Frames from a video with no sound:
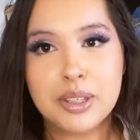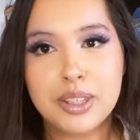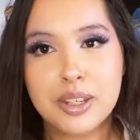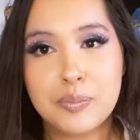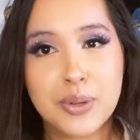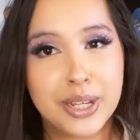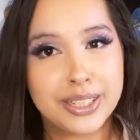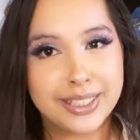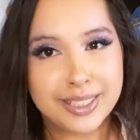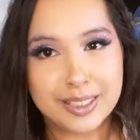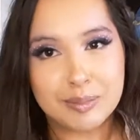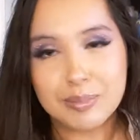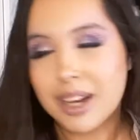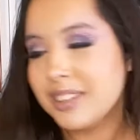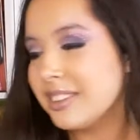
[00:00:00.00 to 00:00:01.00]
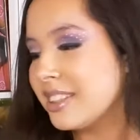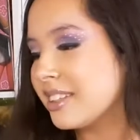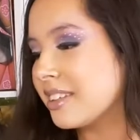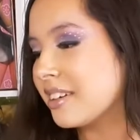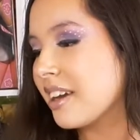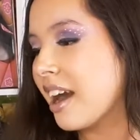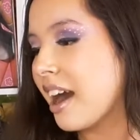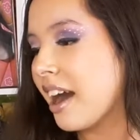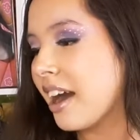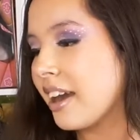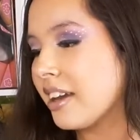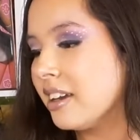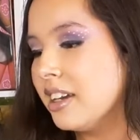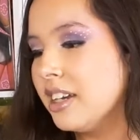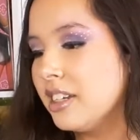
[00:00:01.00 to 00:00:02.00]
of the year, because it's Monster
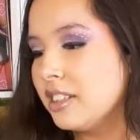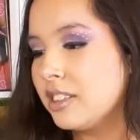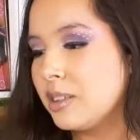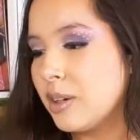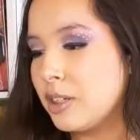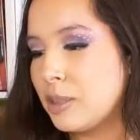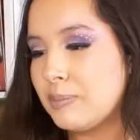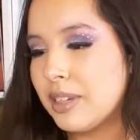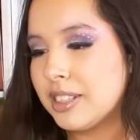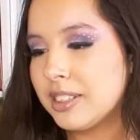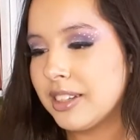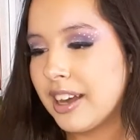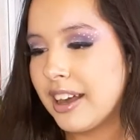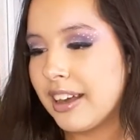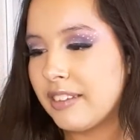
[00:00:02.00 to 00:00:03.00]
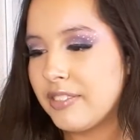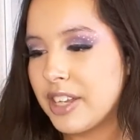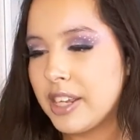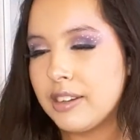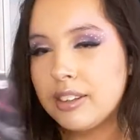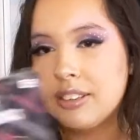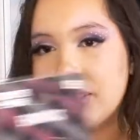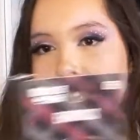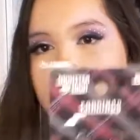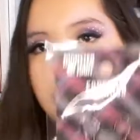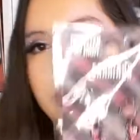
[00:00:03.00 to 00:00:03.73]
High. So when I do Monster High videos, I'm